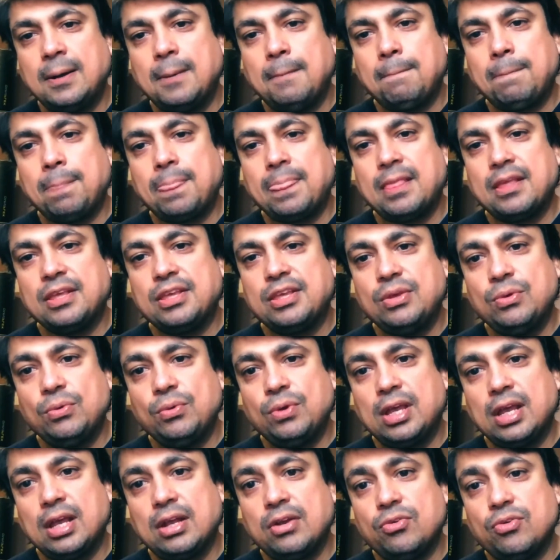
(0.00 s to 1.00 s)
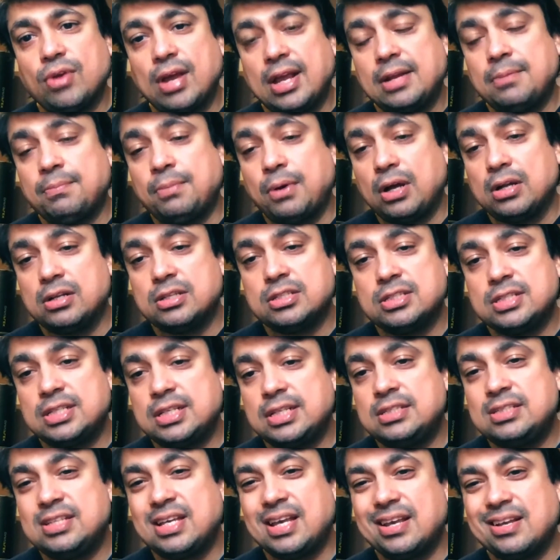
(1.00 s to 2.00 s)
You can write
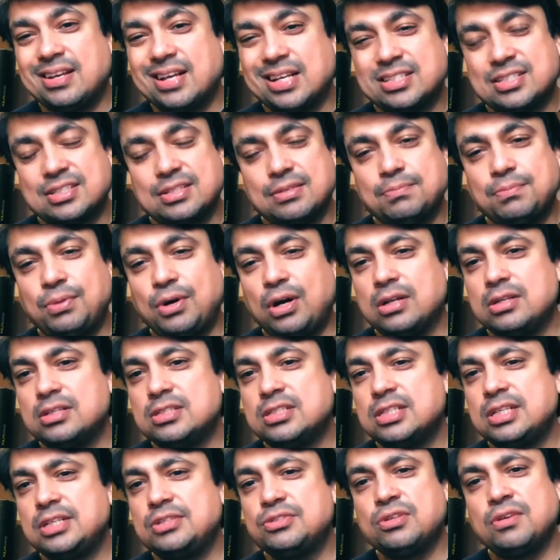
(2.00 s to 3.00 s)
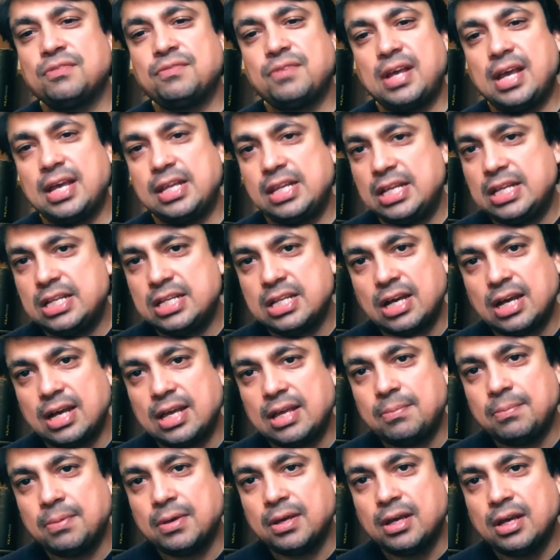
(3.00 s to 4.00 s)
policies, custom policies of any
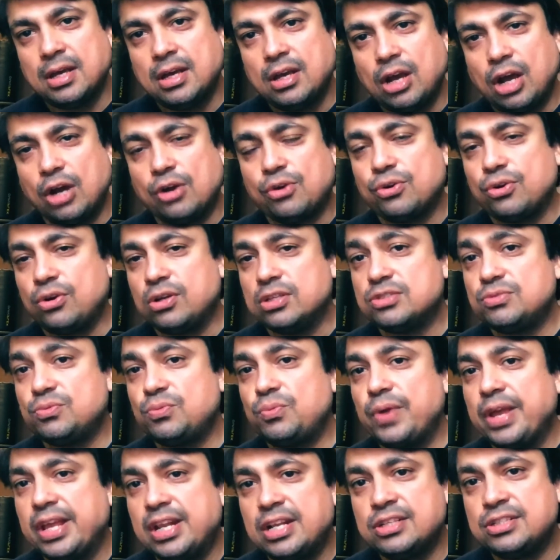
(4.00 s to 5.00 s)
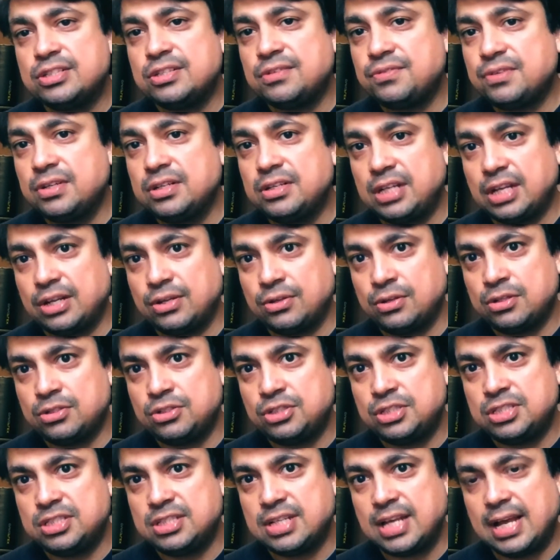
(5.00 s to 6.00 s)
type across various different technology
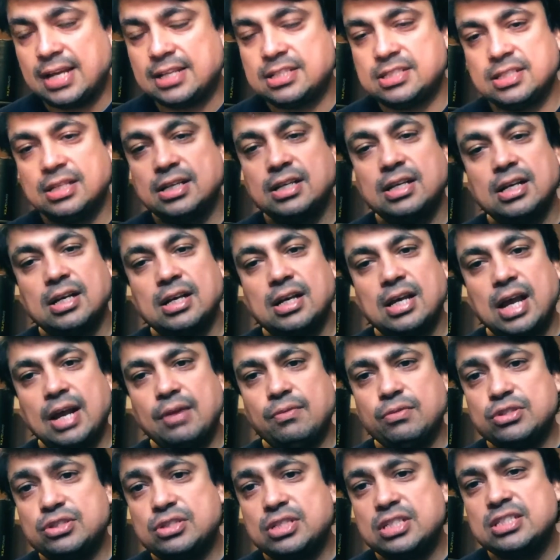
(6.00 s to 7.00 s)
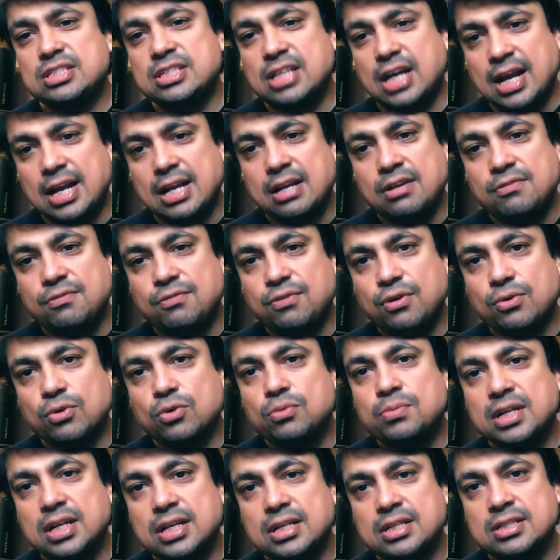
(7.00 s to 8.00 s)
stacks. It was designed for
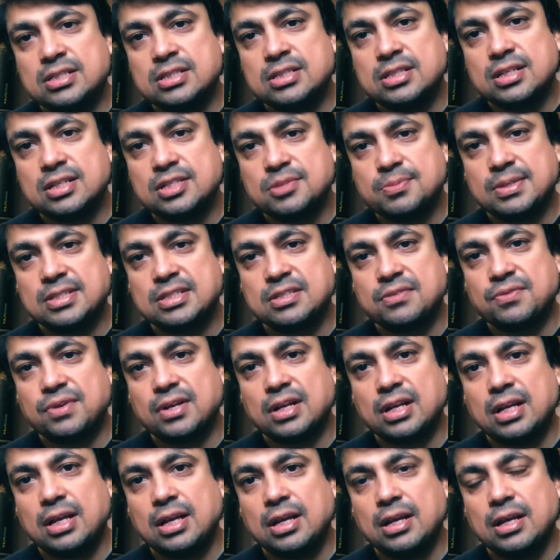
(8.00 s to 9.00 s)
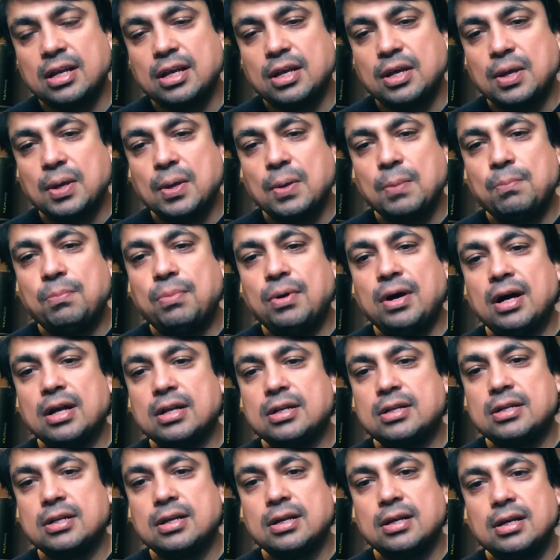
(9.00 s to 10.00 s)
Kubernetes specifically,
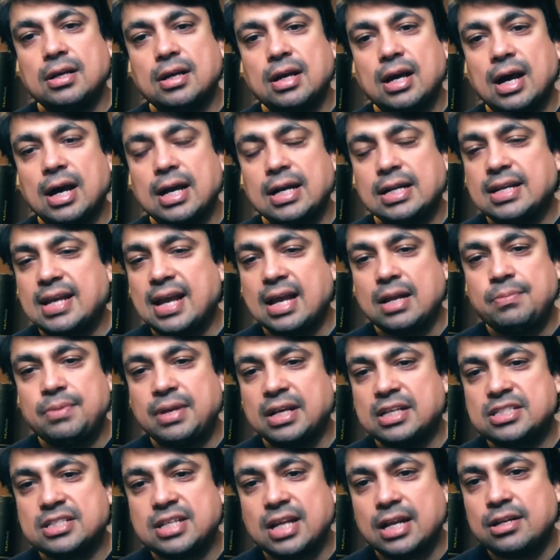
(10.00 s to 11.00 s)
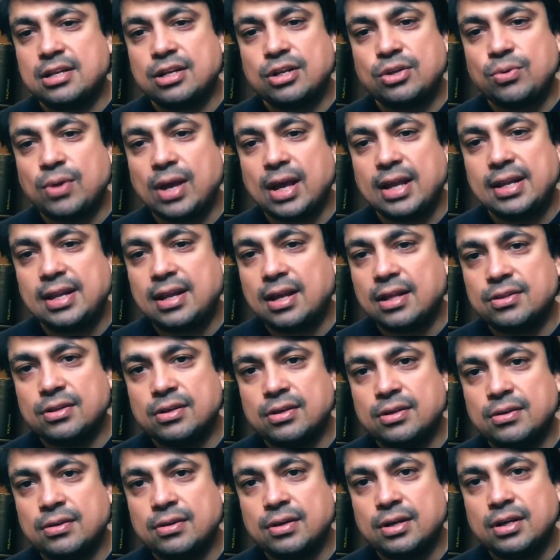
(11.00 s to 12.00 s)
but it can be extended to any
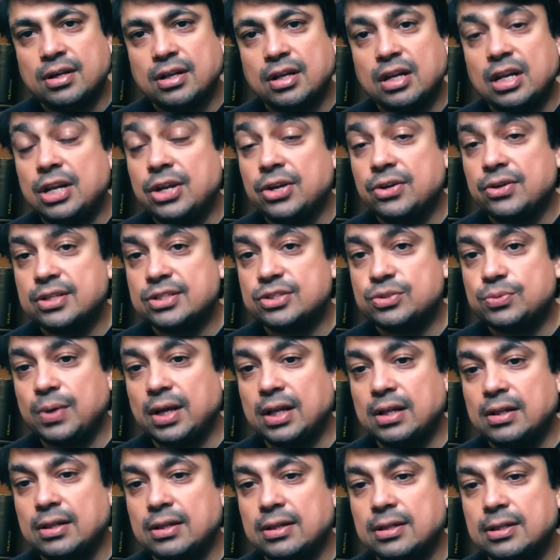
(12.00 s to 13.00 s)
other layer as well.